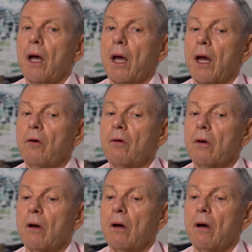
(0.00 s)
And
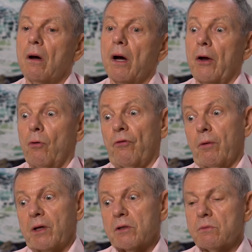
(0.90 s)
I also,
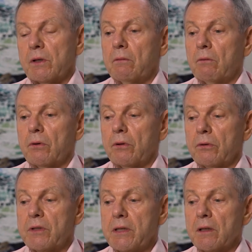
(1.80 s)
because we were her
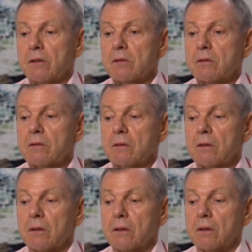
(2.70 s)
dealers,
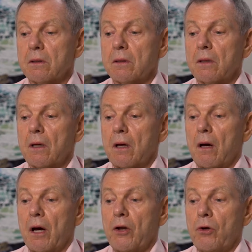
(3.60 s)

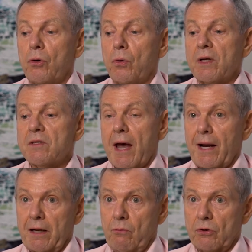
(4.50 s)
I knew
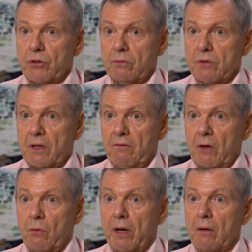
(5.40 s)
exactly what she was
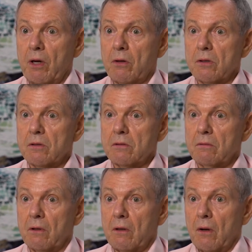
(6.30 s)
giving away, because
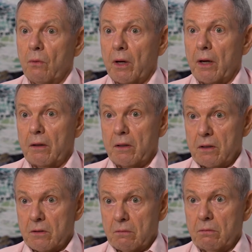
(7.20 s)
when I had
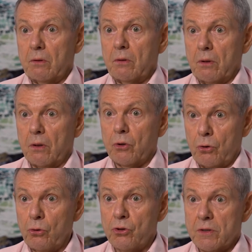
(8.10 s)
these, you know,
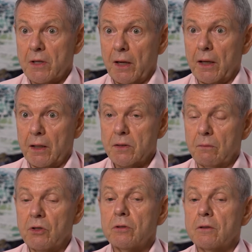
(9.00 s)
huge selling
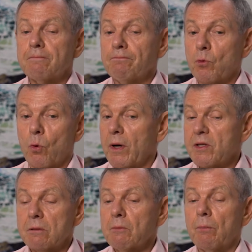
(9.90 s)
exhibitions,
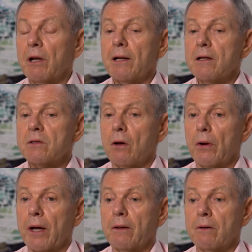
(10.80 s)
always completely
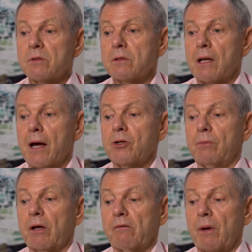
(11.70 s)
sold out, and it was this large
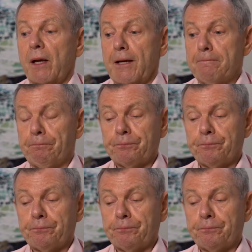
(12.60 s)
amount of money,